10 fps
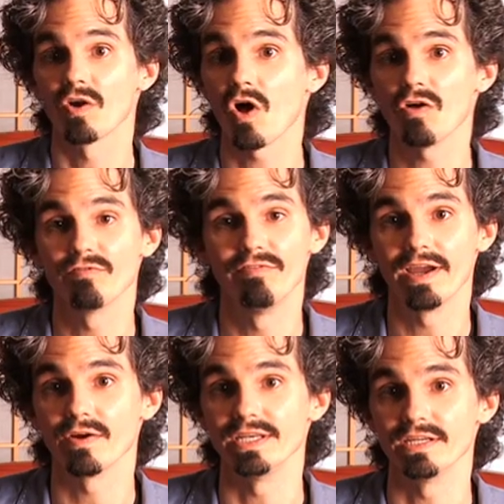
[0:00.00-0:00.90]
They're all
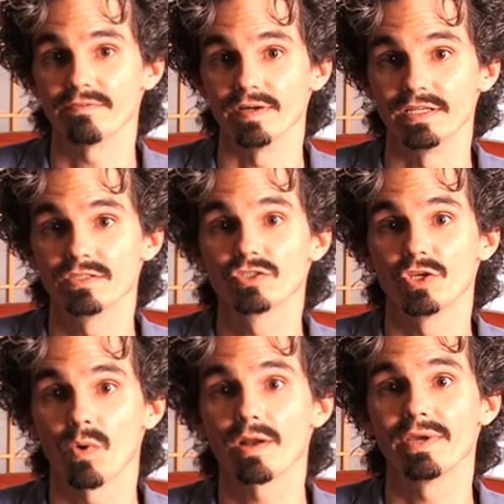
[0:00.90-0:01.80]
very different,
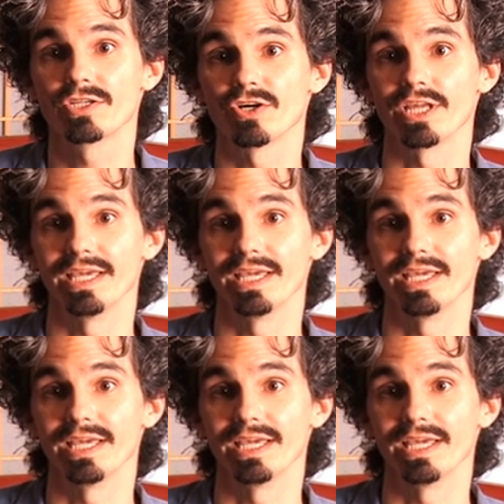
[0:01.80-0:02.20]
so you want to make sure to